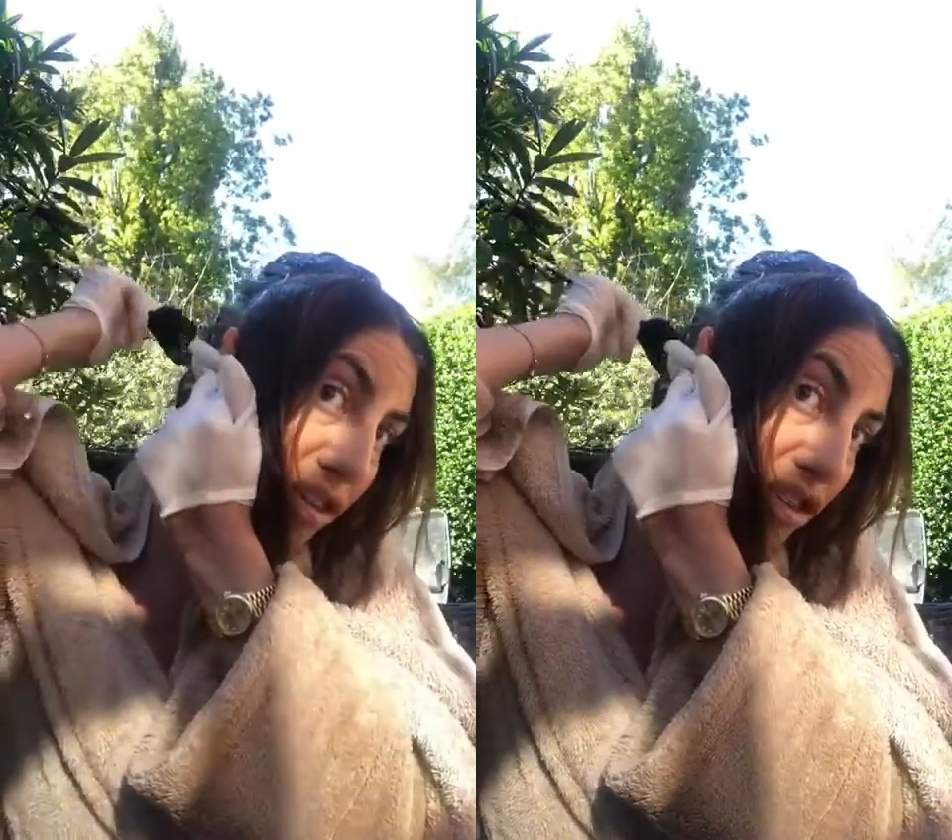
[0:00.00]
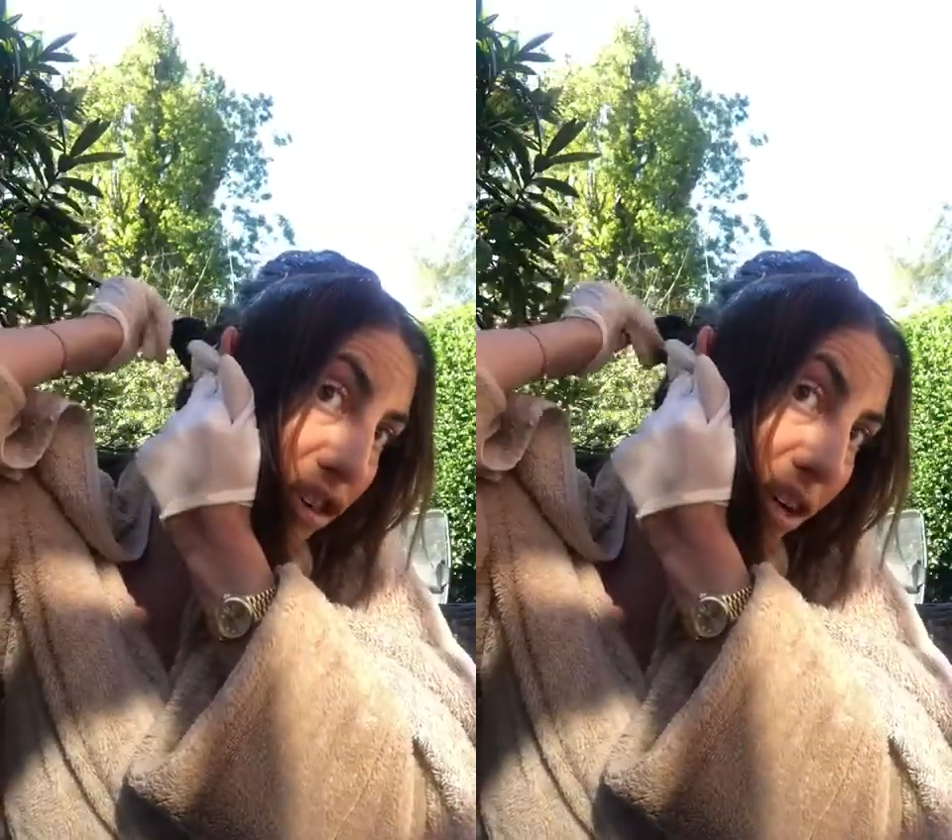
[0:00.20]

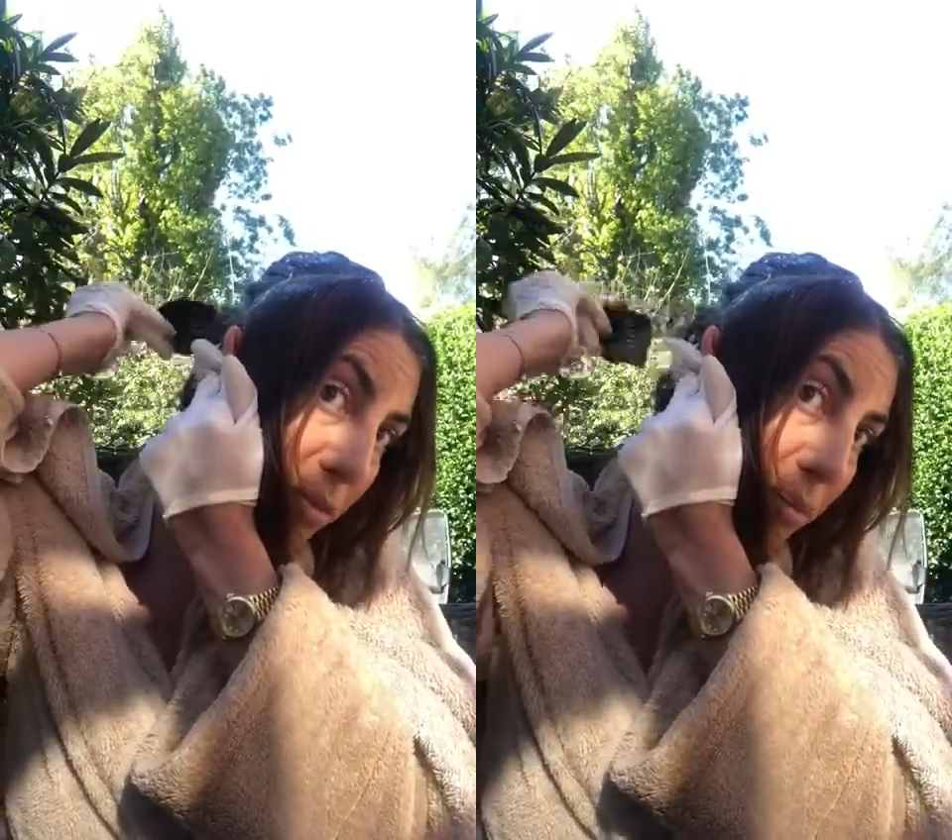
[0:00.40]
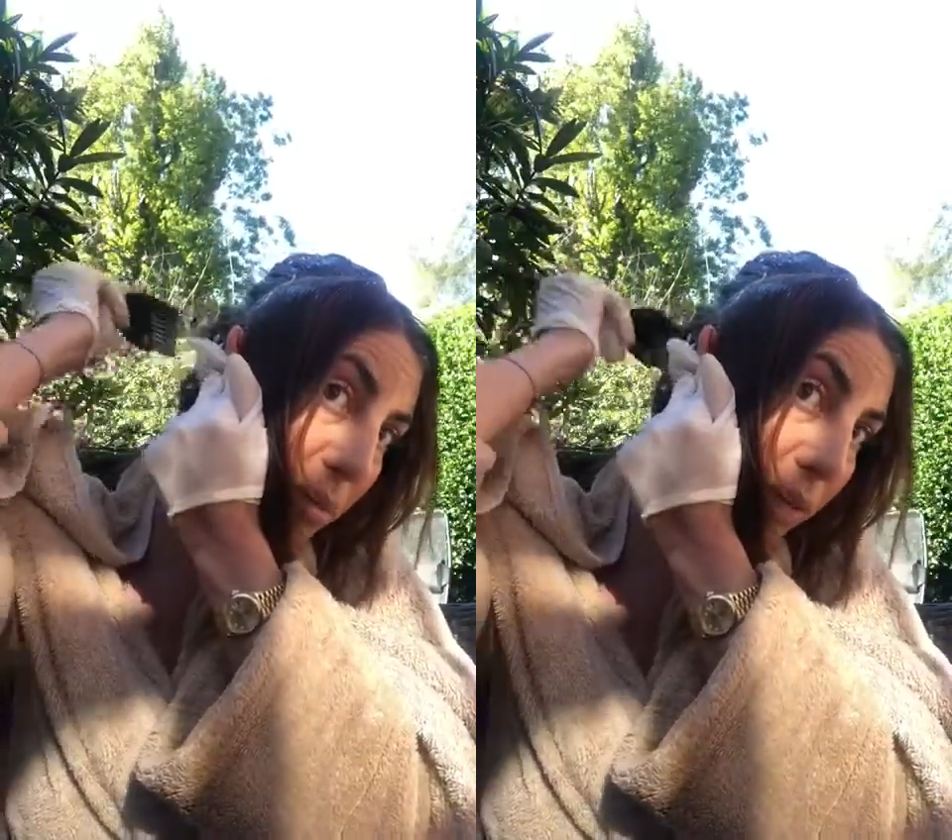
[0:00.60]
just
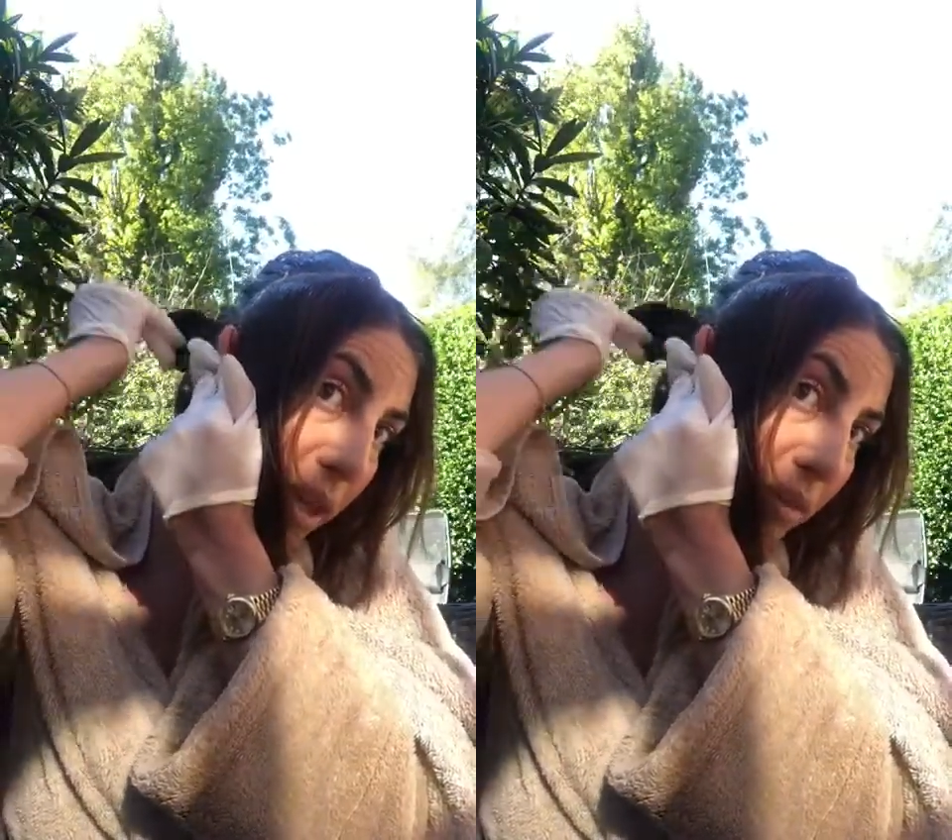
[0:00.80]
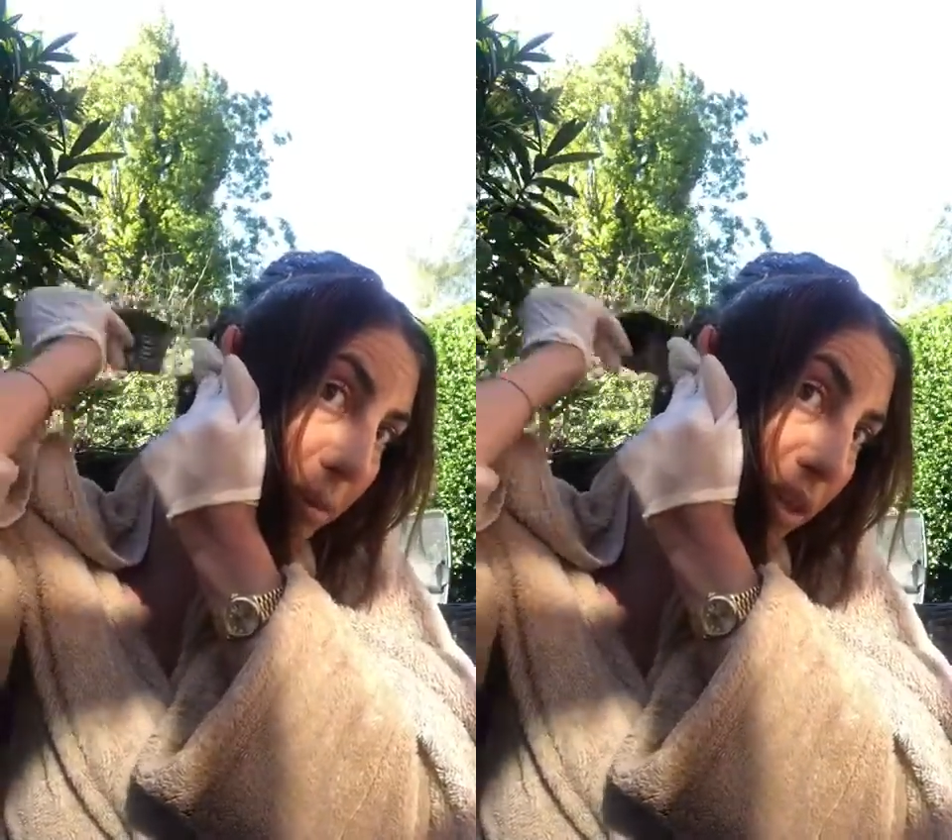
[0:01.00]
pull
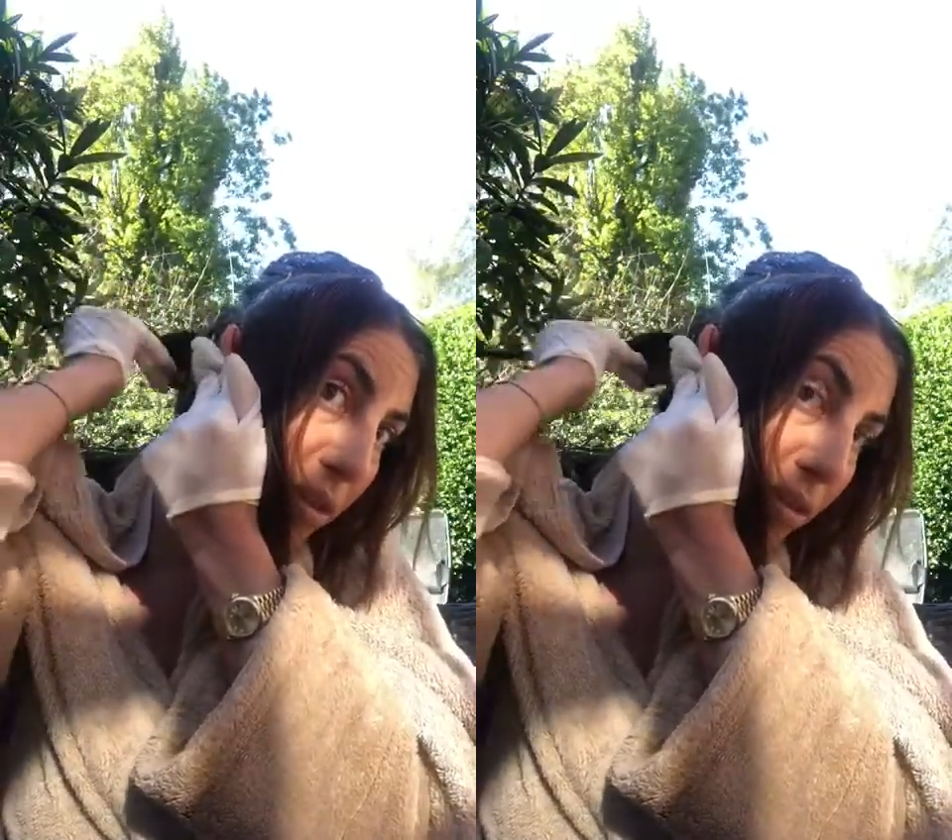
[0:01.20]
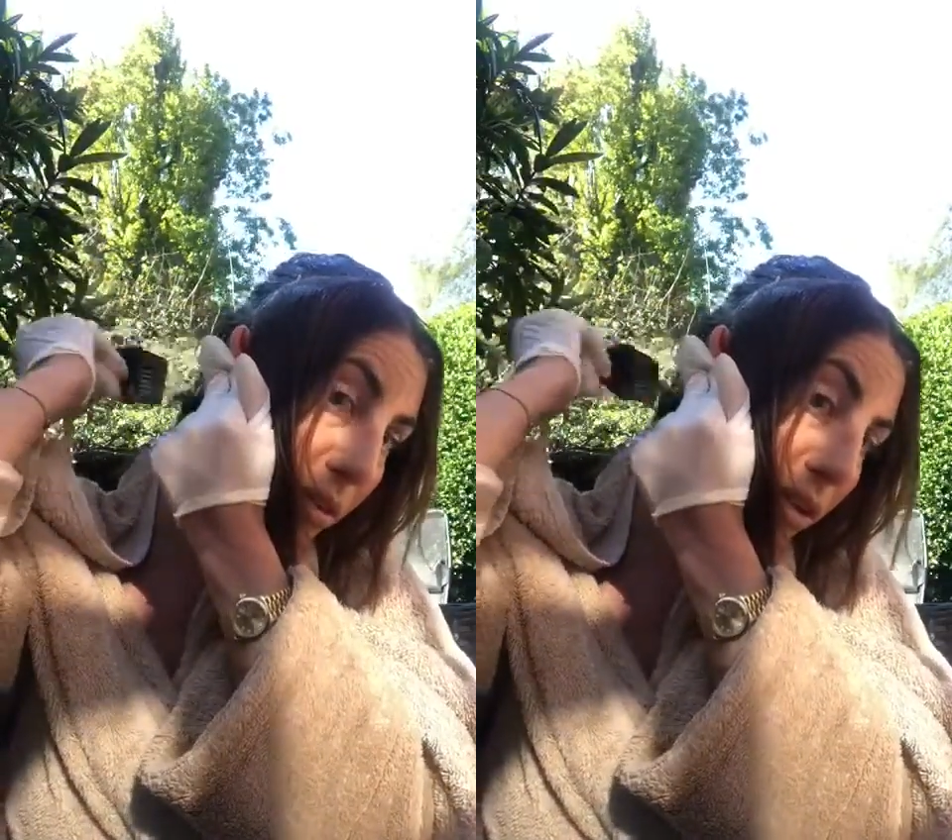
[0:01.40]
these bits
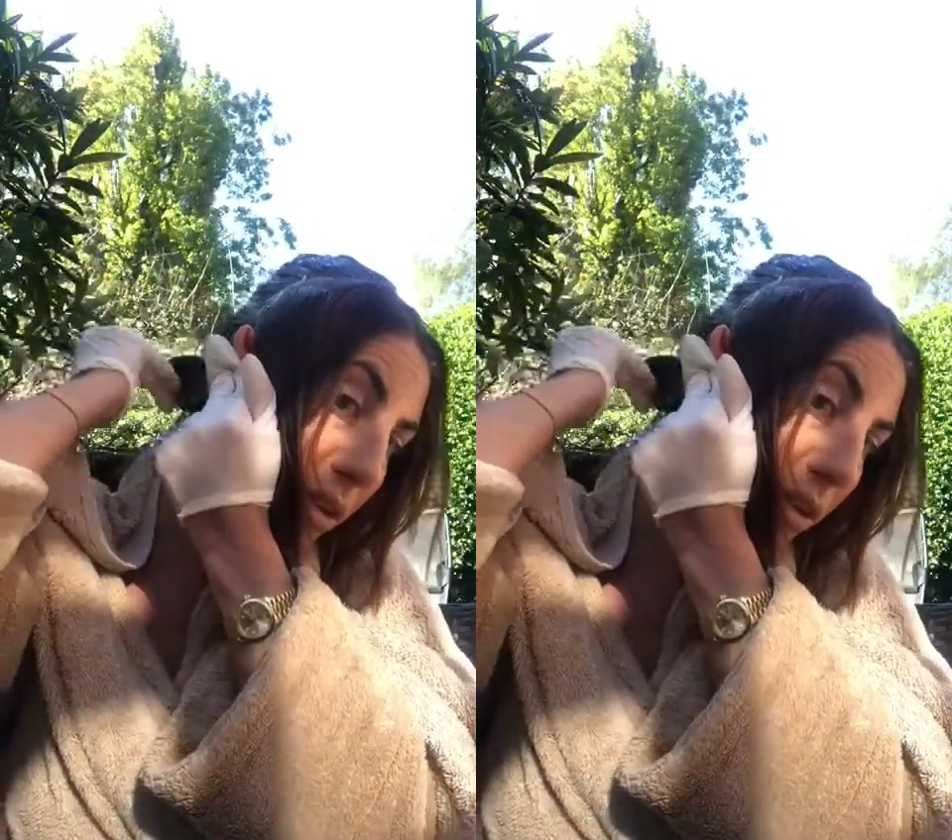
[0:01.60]
through.